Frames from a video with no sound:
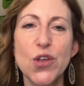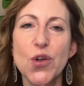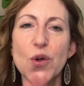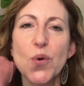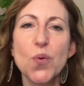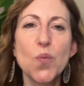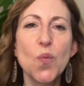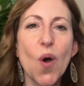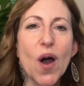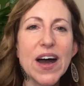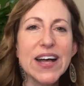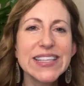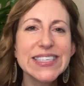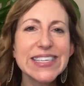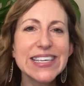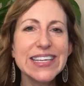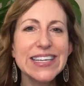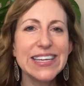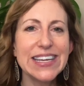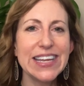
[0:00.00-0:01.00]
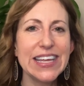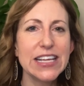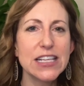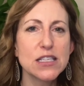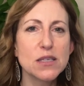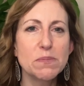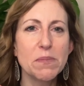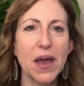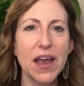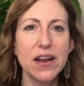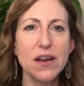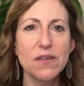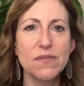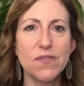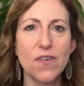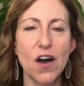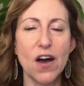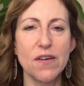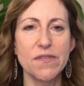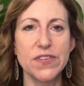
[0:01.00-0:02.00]
Your wants and needs might
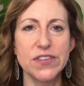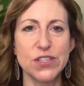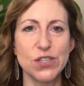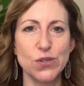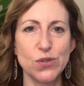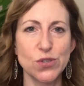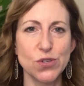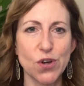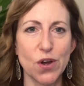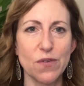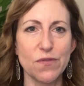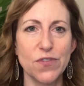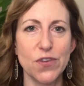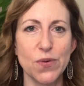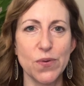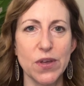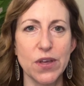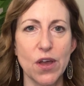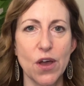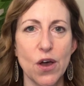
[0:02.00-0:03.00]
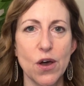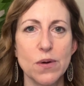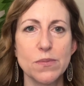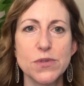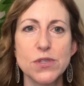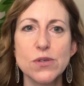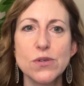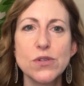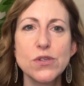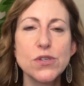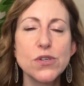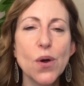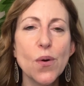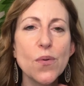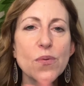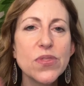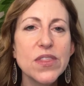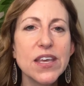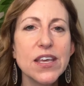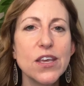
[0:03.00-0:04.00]
evolve as you start viewing homes, so
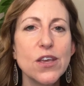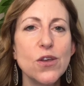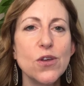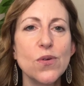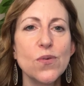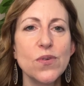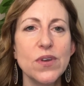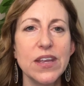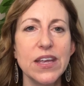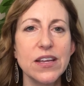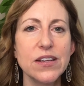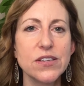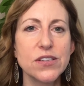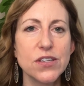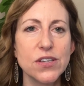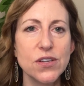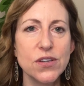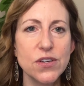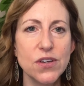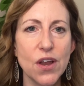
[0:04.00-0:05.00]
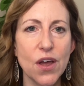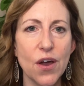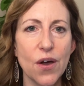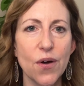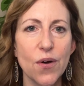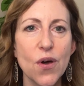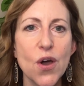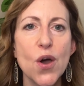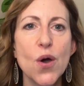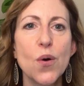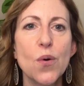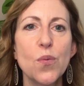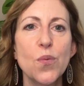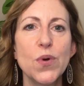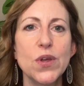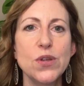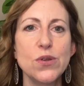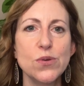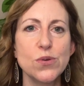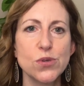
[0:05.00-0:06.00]
don't think you need to know
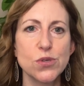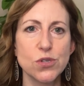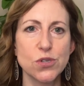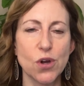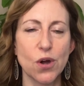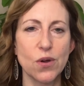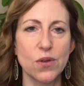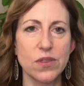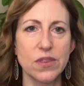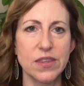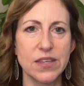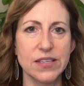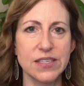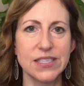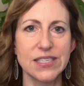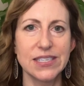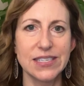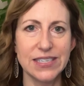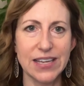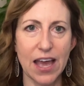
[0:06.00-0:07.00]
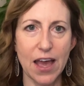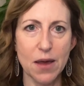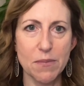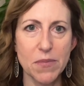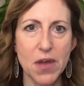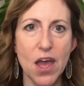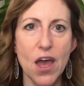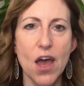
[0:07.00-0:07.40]
when you start this step.